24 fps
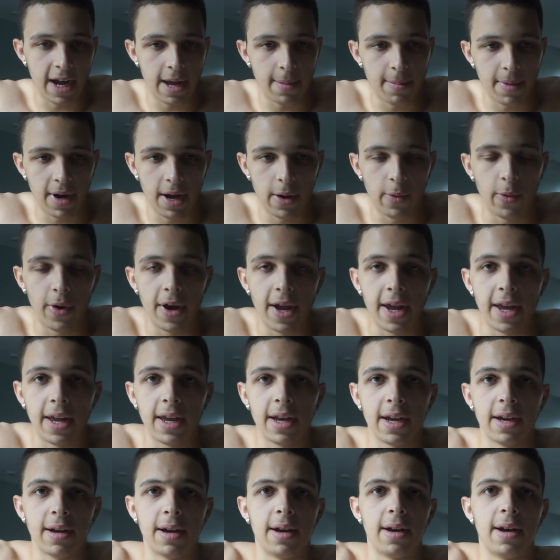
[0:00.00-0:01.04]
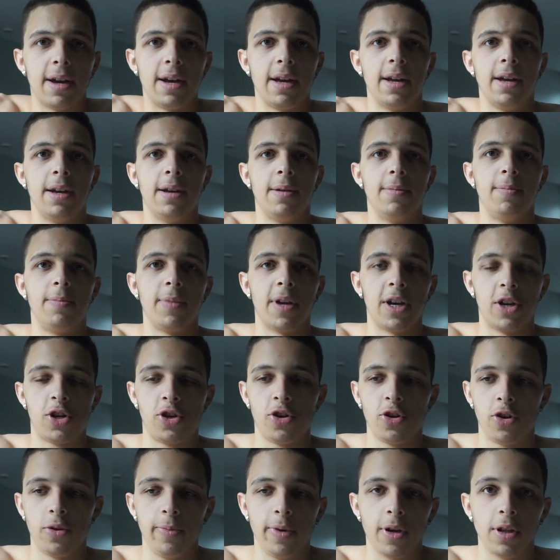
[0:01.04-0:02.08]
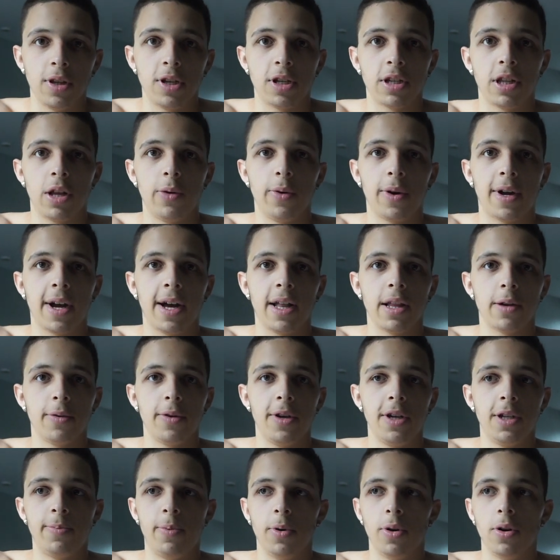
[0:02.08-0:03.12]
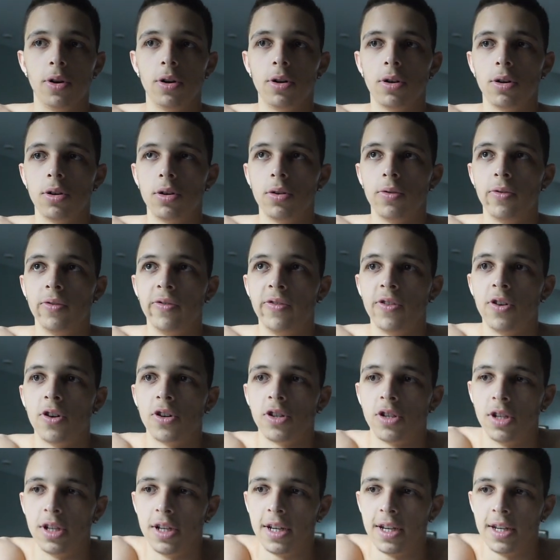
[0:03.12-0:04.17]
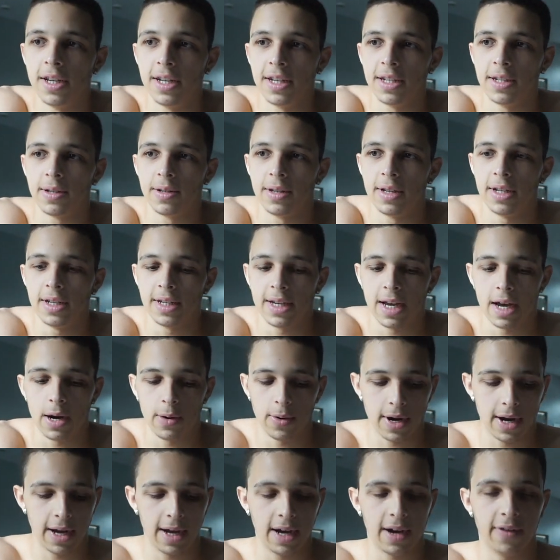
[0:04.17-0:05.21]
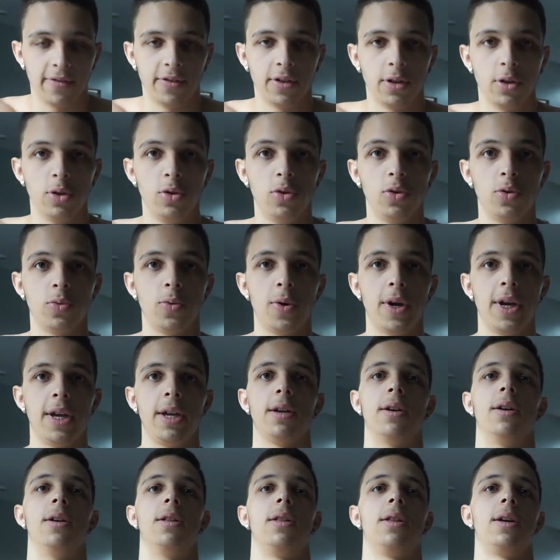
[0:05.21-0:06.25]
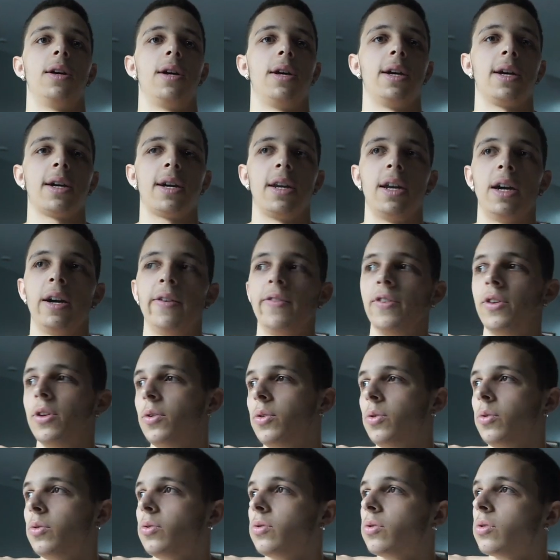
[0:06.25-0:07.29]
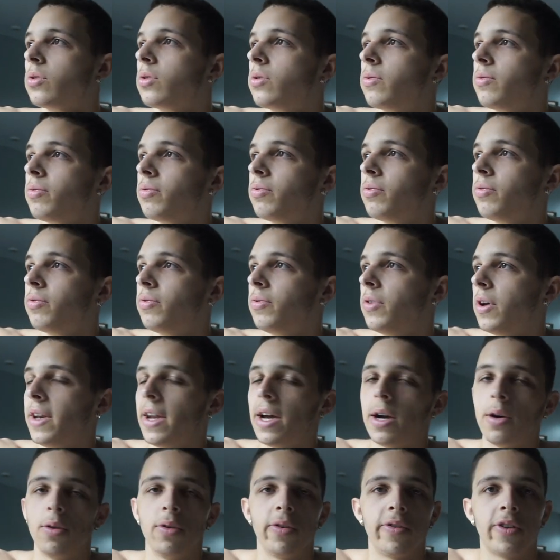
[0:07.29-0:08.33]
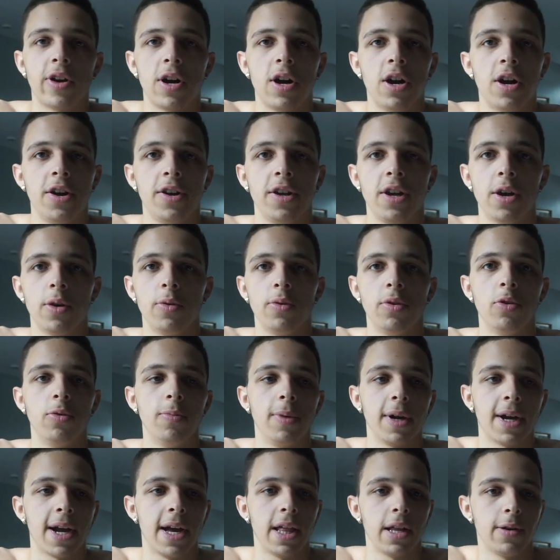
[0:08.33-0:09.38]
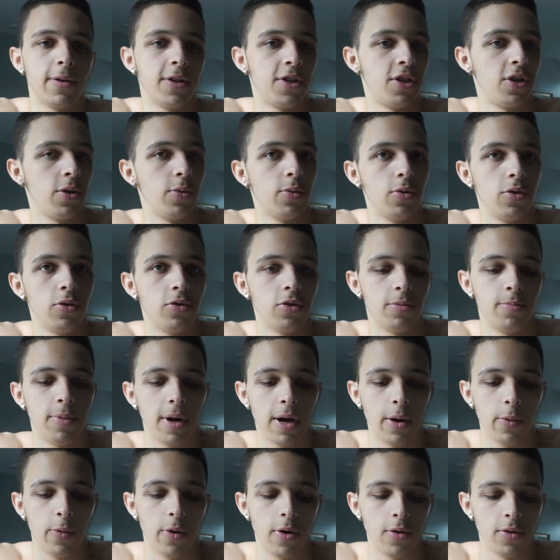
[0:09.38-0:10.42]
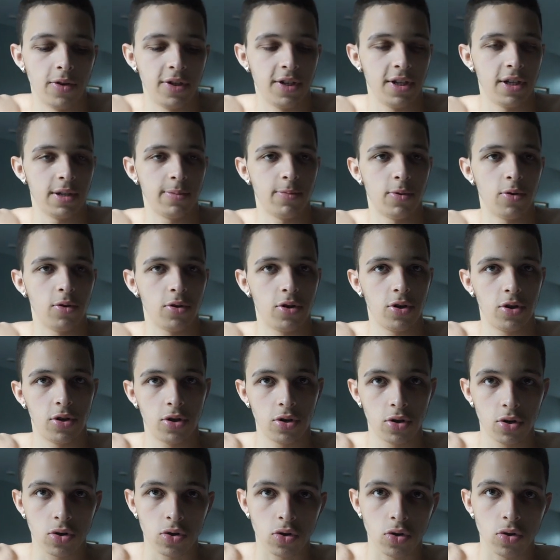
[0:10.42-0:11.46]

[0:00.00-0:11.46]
my weight. I shouldn't be on this lower calories, but unfortunately, it's how I have to lose weight. Like, I can either do an hour of cardio and up my calories 200, but I won't see as much.